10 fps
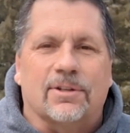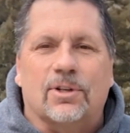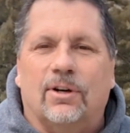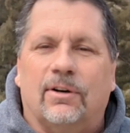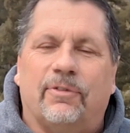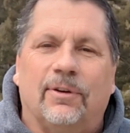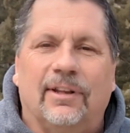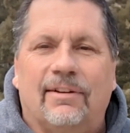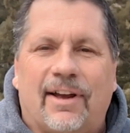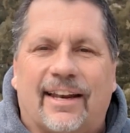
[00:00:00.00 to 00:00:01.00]
So if you
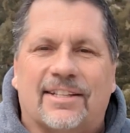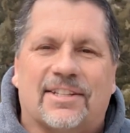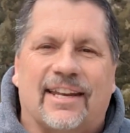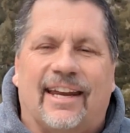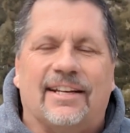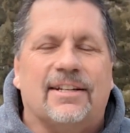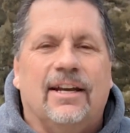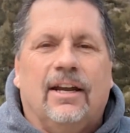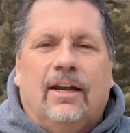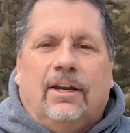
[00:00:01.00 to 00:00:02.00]
live out of state,
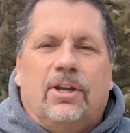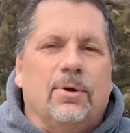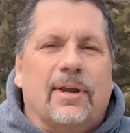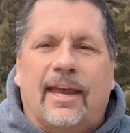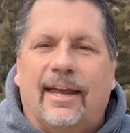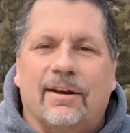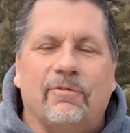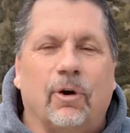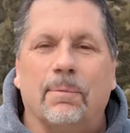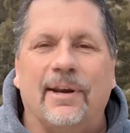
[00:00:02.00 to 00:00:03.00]
you can
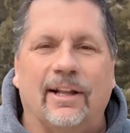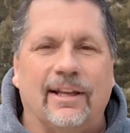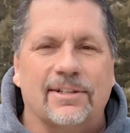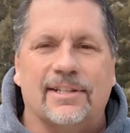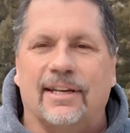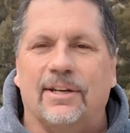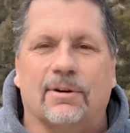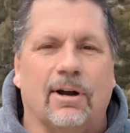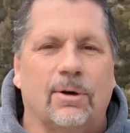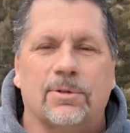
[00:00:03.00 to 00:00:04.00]
form an LLC in
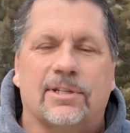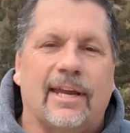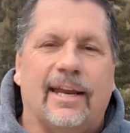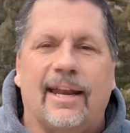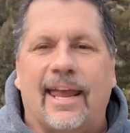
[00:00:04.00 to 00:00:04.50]
your own state